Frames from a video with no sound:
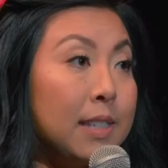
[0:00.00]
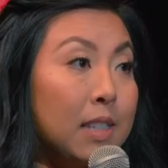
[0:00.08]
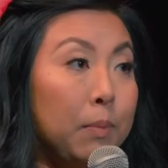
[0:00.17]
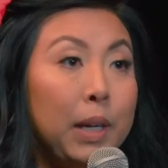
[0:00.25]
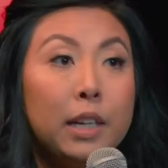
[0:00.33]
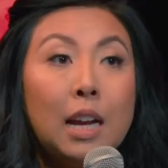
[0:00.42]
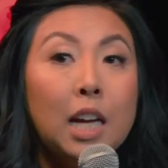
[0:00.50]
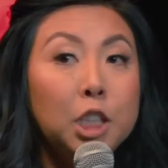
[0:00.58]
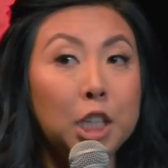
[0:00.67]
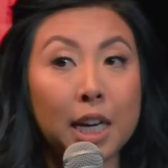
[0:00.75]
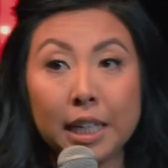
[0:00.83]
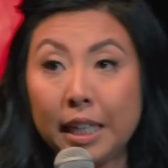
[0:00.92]
I'm like, not
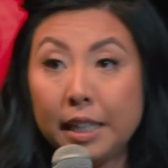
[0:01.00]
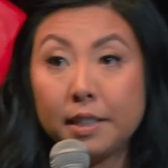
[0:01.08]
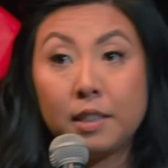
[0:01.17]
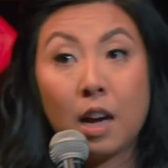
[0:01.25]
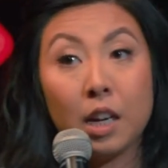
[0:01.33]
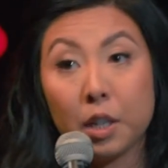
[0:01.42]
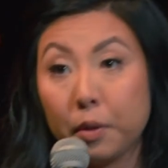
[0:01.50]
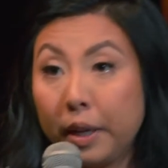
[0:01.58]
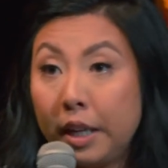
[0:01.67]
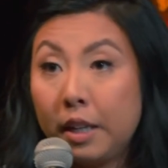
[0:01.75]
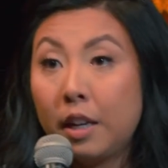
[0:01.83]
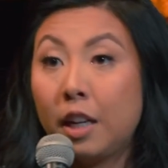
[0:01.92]
Chinese, not
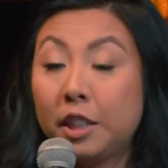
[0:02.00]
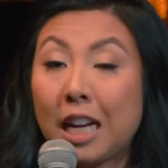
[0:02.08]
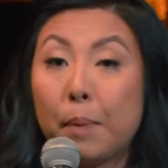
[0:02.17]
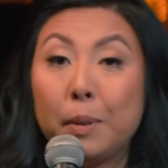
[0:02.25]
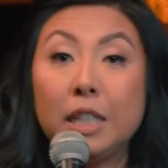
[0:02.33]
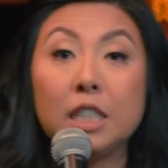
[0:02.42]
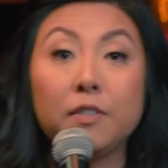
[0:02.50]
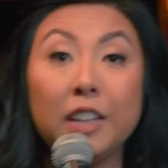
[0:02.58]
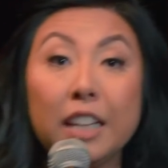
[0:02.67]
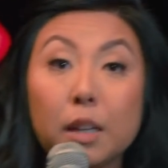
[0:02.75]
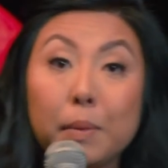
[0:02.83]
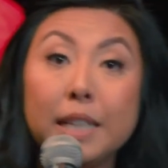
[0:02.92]
Korean, not Japanese,
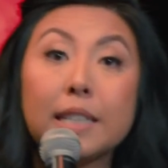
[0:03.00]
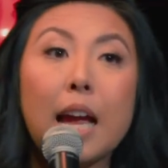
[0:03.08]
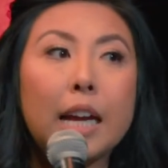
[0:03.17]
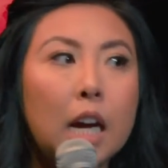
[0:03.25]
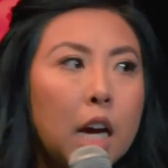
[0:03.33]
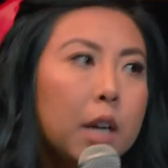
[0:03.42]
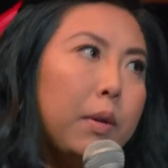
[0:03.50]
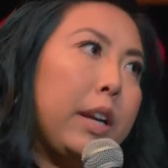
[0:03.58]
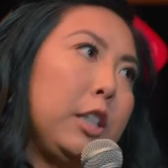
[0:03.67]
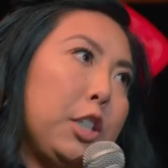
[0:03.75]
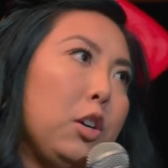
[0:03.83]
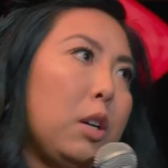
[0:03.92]
Vietnamese. I gotta write
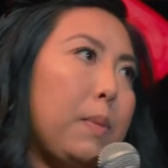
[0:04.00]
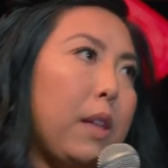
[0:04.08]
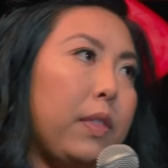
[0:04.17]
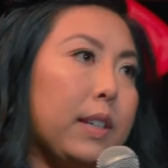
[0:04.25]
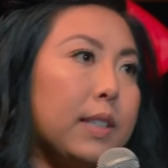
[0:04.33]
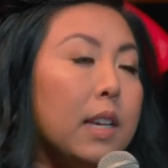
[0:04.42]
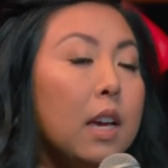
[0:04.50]
a joke about this.